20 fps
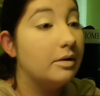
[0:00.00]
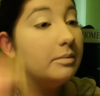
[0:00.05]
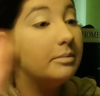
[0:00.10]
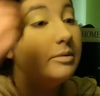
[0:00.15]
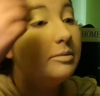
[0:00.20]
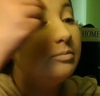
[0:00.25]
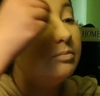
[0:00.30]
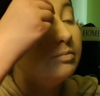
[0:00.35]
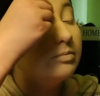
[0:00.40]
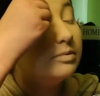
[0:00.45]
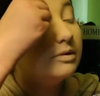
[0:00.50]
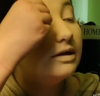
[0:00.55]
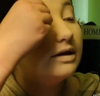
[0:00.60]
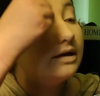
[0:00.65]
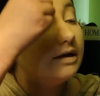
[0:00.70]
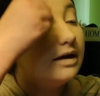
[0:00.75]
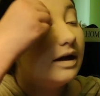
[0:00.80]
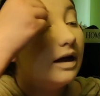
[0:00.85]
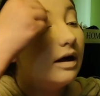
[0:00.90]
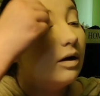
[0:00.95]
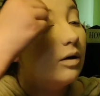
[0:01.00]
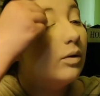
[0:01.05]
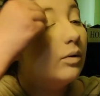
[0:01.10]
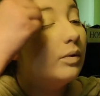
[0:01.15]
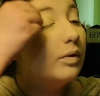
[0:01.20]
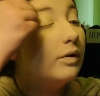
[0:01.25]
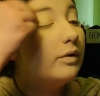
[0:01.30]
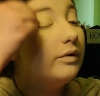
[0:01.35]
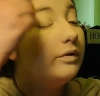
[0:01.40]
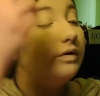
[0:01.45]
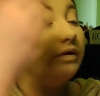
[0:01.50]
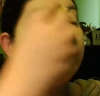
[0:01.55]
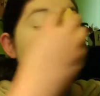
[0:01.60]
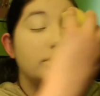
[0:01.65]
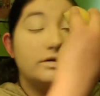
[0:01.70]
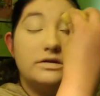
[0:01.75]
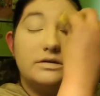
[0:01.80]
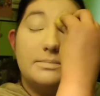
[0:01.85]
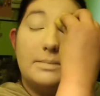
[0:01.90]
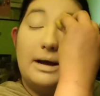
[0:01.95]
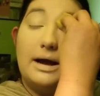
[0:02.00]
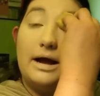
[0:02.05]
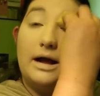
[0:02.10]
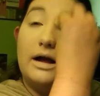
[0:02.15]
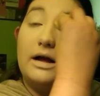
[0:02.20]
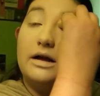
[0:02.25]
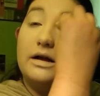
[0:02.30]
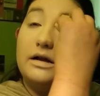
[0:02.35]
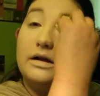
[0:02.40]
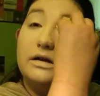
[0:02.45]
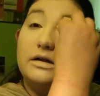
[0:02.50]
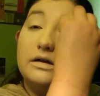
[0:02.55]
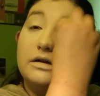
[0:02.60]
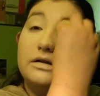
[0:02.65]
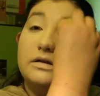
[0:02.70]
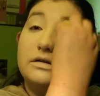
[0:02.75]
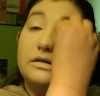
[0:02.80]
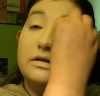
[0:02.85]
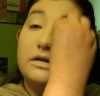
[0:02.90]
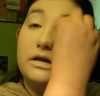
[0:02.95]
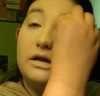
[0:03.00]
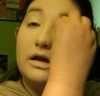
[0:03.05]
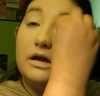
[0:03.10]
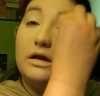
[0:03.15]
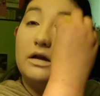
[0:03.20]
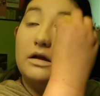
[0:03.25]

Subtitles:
Let me blend out the creases in my eyes.